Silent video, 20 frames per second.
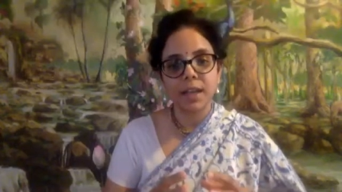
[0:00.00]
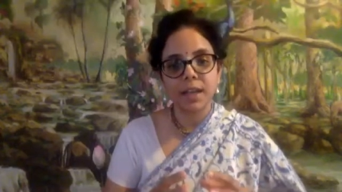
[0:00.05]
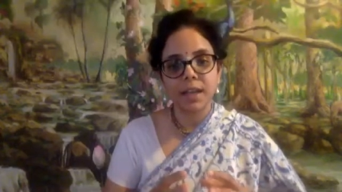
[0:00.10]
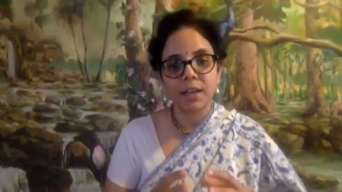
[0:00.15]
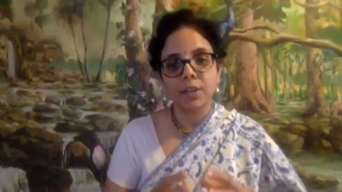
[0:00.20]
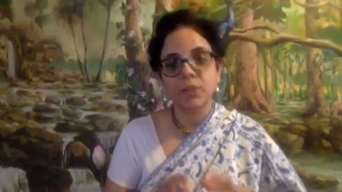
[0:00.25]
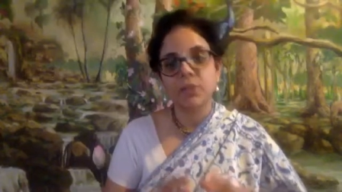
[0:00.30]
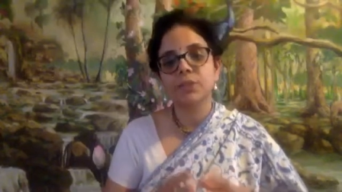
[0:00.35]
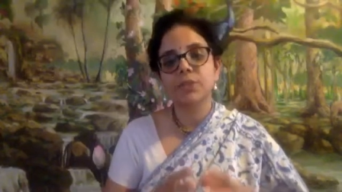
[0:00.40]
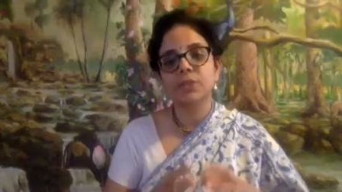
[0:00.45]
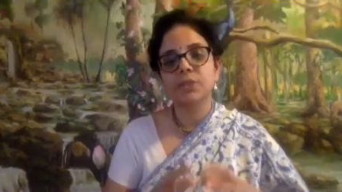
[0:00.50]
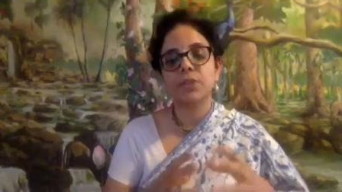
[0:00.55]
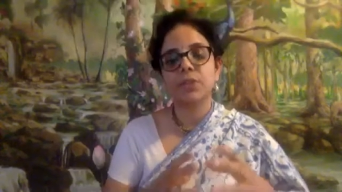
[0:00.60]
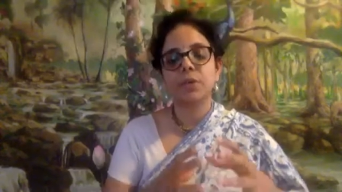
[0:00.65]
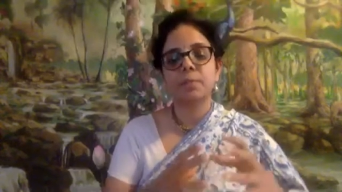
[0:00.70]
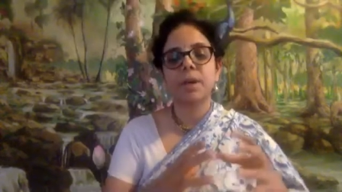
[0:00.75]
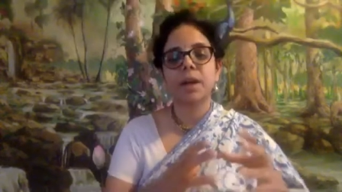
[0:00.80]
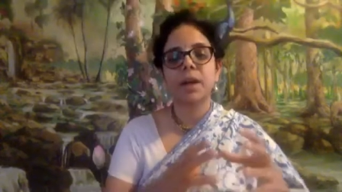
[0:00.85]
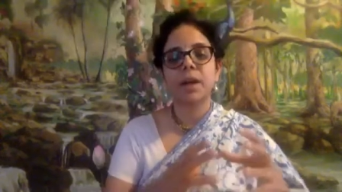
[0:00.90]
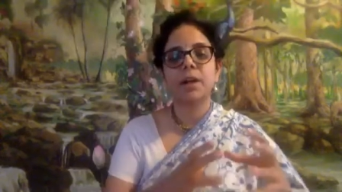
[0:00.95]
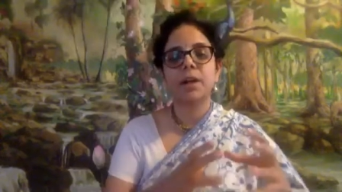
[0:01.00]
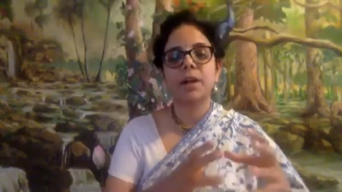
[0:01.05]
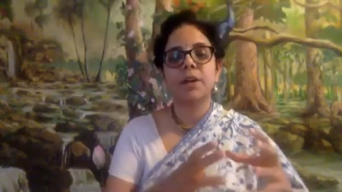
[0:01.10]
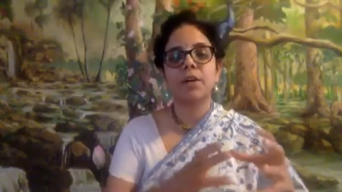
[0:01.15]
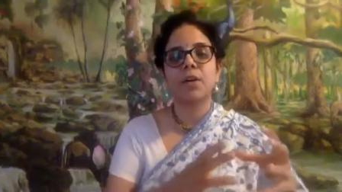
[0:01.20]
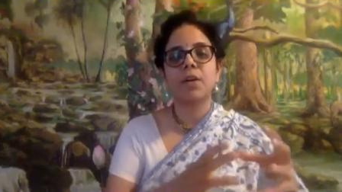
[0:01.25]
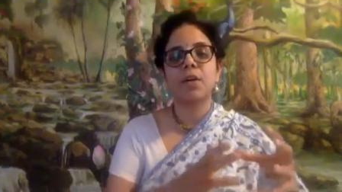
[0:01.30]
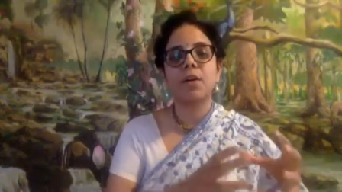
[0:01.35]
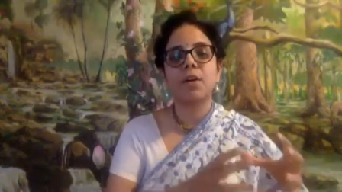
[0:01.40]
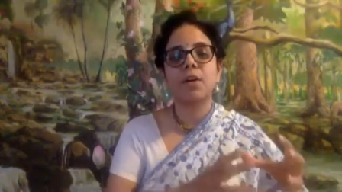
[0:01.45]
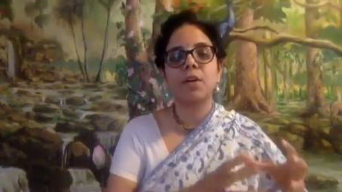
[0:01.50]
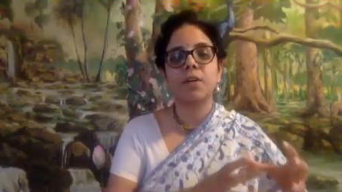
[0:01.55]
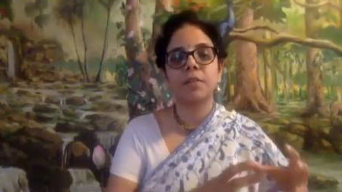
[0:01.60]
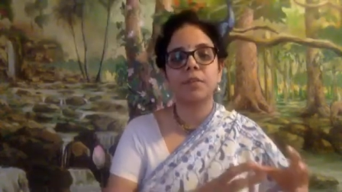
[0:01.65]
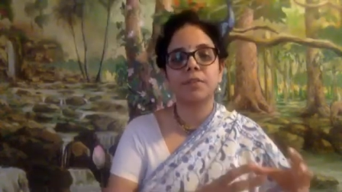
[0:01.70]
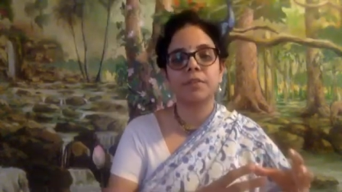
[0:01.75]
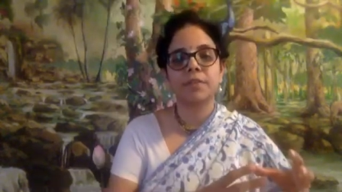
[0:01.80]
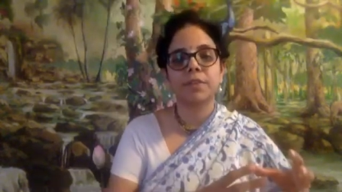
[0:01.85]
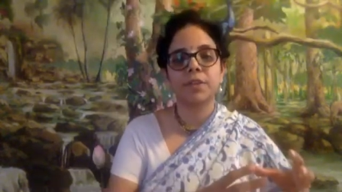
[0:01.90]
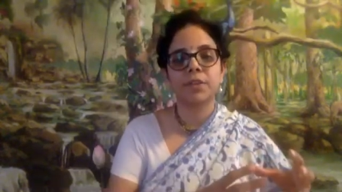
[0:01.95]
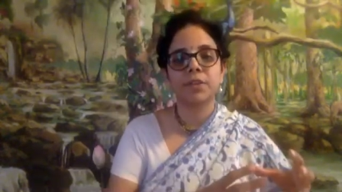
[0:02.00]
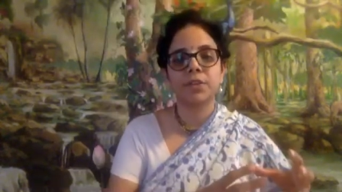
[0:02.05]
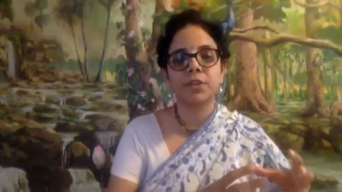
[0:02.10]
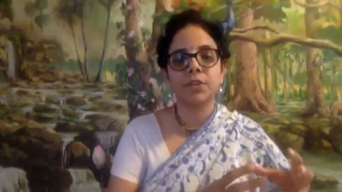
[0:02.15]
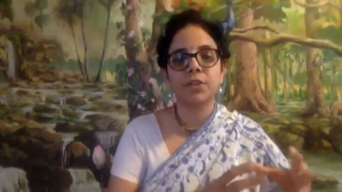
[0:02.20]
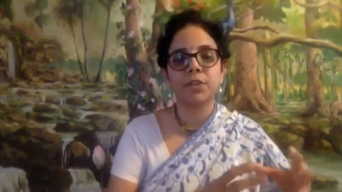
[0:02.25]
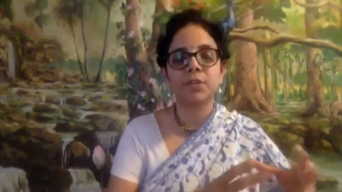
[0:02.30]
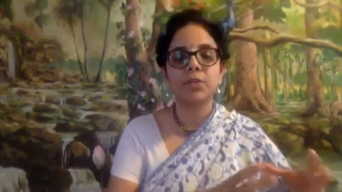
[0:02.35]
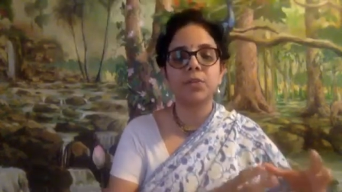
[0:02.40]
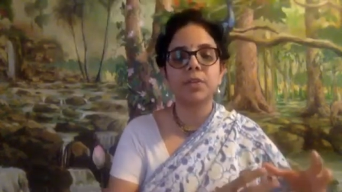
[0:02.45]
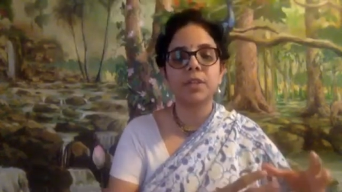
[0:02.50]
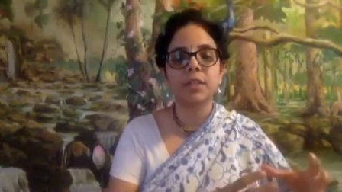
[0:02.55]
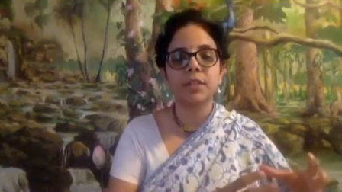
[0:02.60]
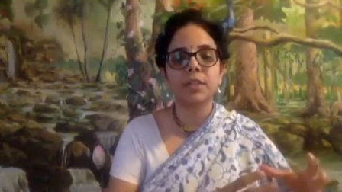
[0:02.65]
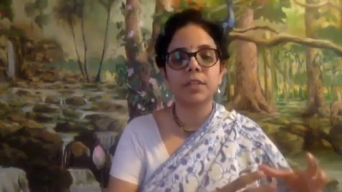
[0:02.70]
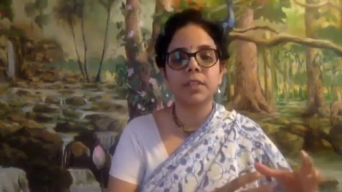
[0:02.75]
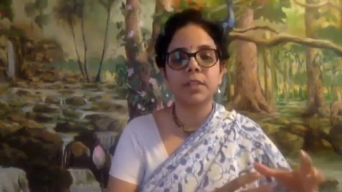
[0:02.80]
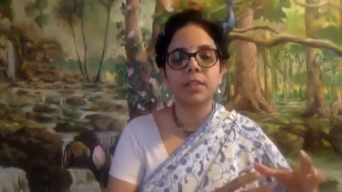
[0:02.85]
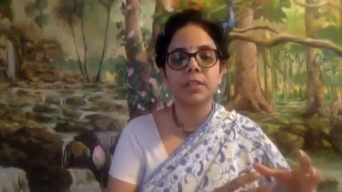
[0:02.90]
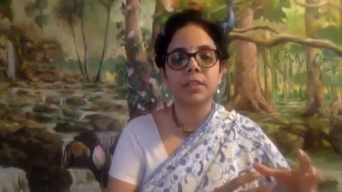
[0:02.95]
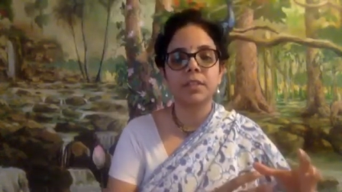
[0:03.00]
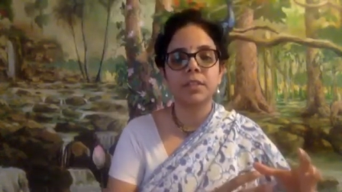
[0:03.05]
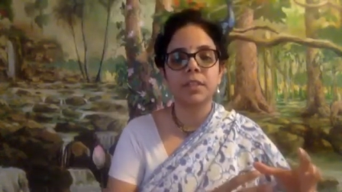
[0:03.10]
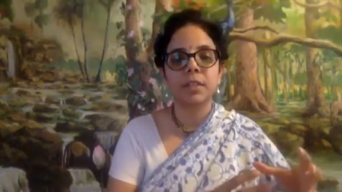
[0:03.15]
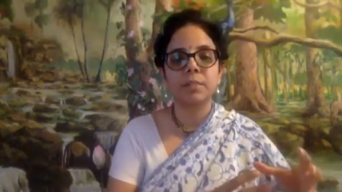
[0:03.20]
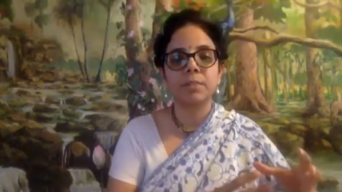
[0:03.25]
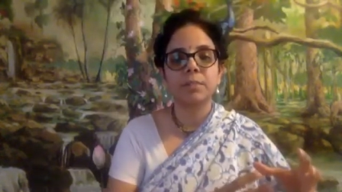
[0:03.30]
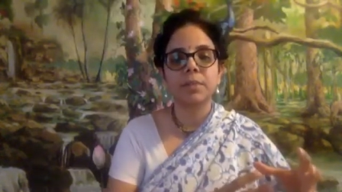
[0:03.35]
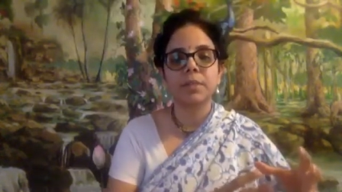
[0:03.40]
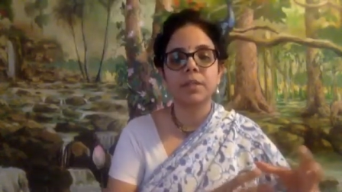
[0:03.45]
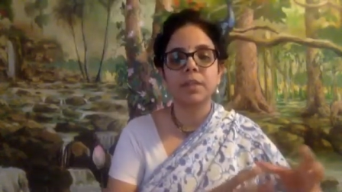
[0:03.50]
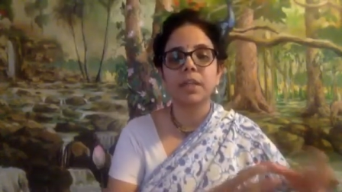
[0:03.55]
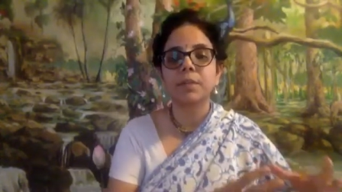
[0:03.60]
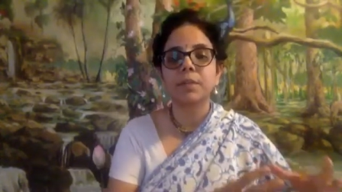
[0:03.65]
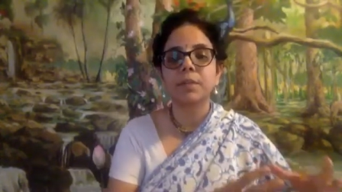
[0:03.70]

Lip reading: and also you're part of your local temple